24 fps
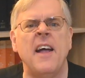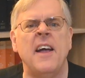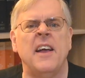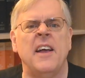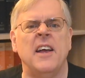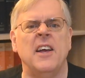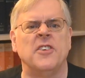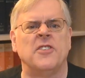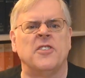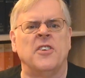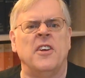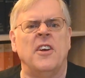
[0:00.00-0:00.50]

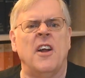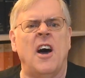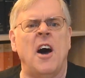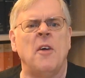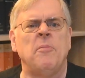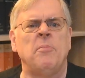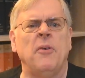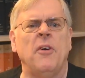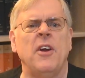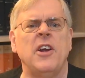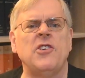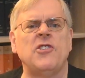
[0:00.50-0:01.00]
is an
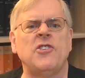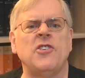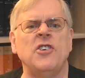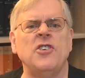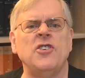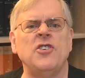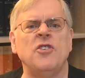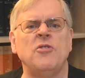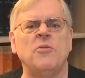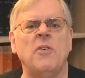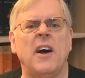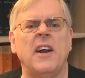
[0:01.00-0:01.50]

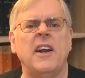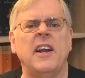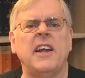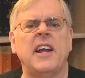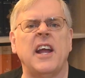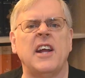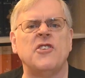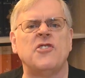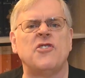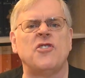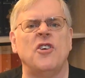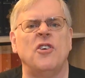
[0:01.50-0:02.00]
operation you run
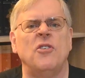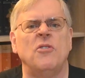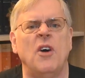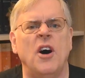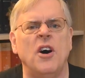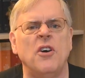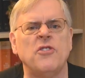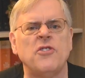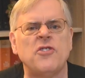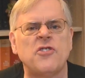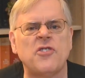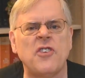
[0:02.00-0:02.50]
against your
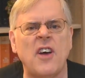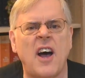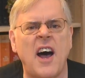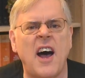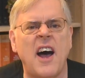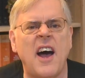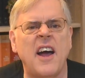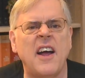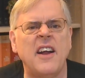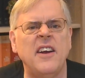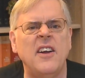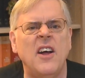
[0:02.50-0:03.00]
own
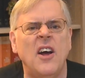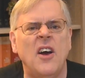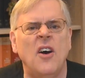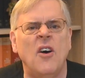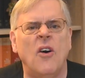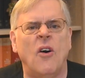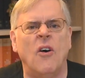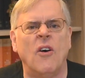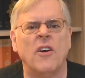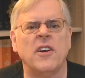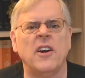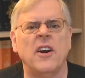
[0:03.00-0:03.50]
side
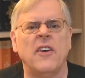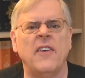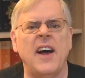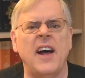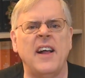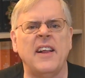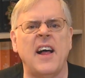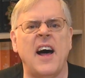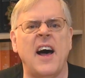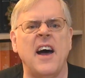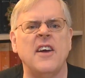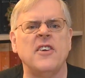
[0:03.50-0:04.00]
or your
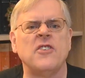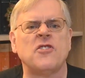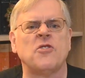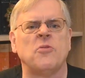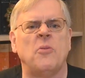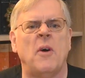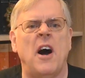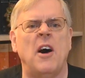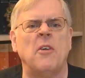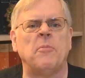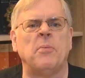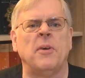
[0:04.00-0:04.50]
allies
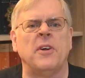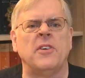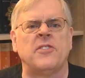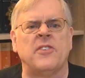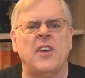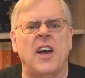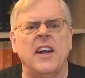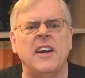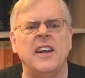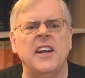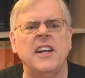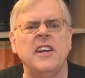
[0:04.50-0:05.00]
while
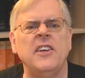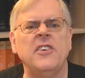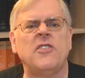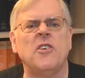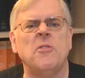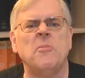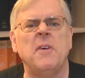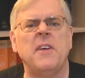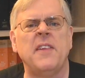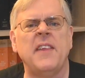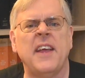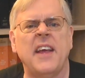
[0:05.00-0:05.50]
pretending
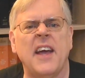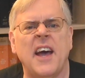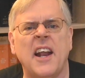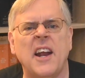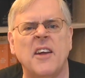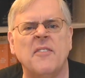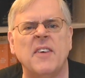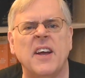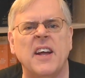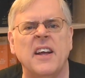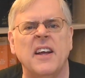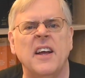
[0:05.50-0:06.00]
to be the
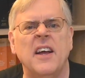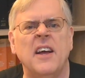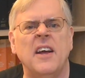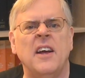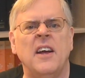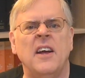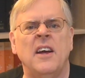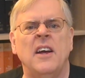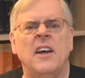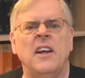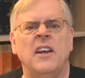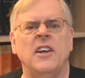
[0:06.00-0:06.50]
enemy.
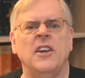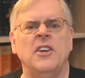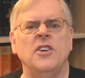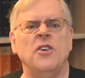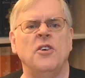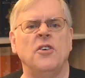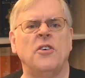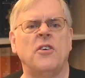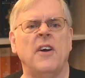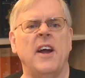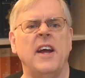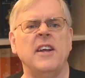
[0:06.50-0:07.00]
Now,
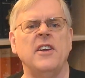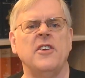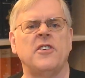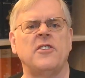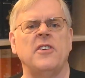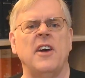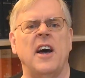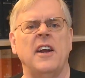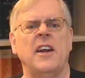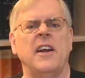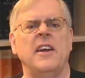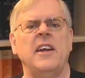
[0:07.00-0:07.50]
Ukraine is
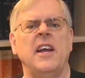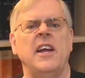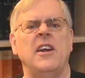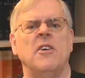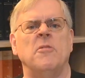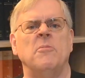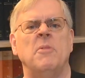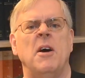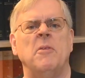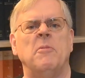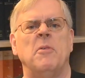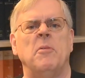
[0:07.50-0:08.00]
not a
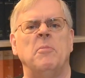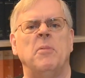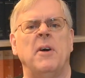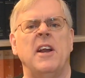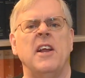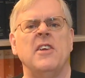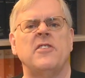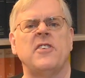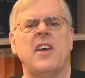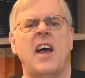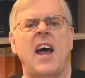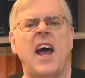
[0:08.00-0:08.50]
NATO member, but
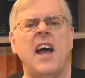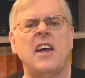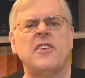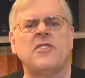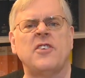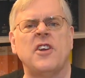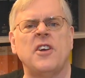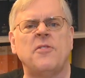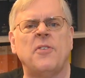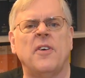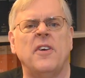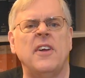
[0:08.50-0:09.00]
it's
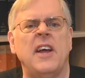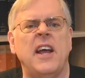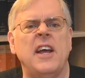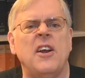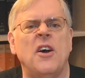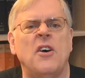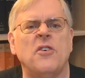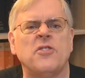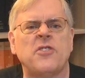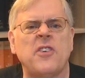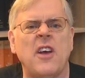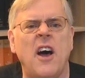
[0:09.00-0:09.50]
asking for
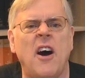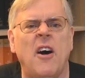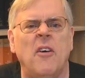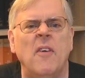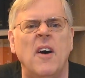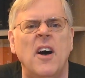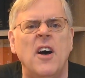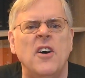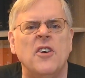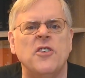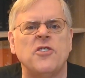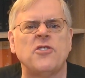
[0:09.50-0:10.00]
NATO's
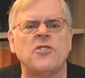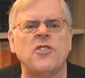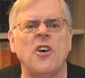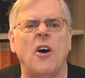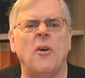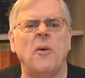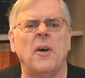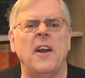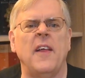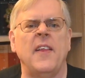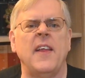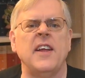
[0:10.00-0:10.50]
help.
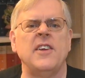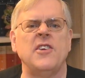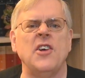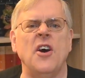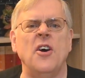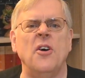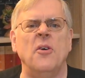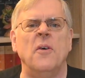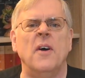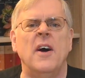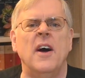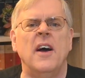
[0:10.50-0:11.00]
So what
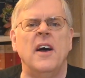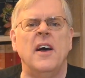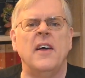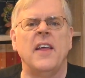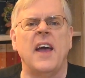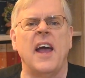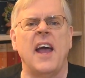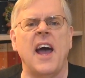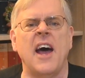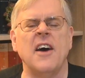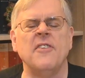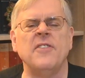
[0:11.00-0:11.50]
do?
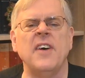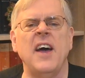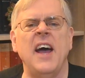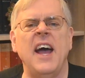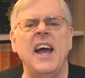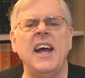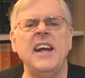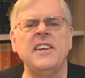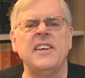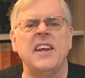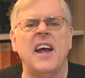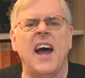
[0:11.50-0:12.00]
They have
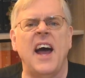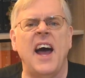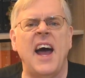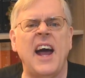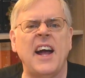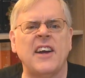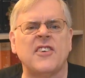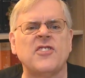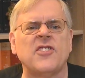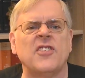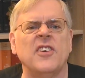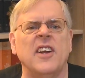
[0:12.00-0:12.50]
8
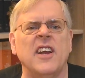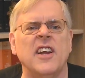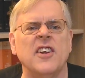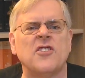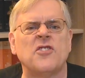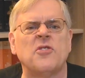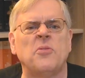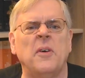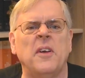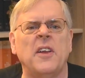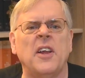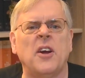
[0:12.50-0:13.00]

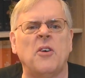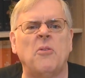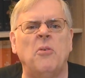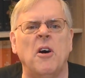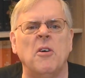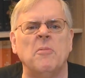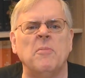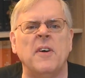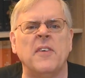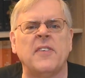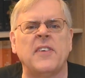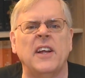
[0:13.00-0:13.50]
accidents with
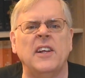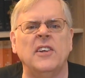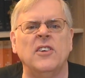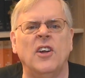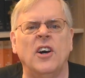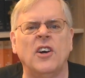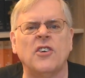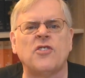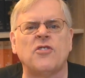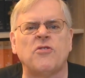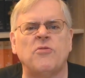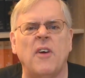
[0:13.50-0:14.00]
equipment that
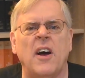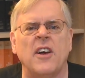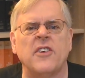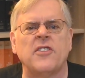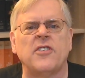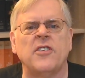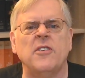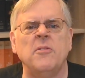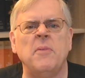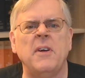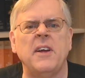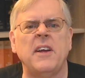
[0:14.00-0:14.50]
looks
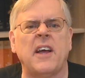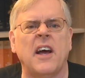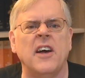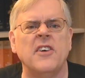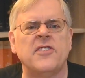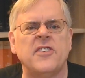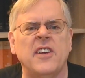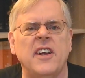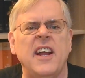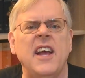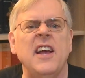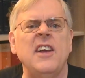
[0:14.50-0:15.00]
Russian
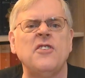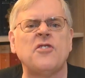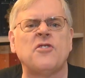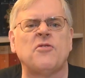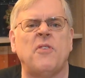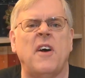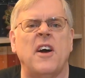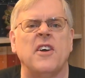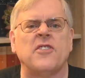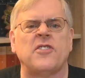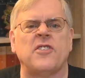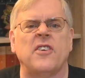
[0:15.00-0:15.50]
because it is
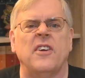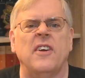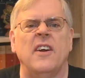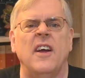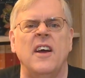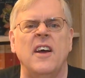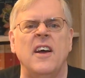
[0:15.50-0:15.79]
Russian,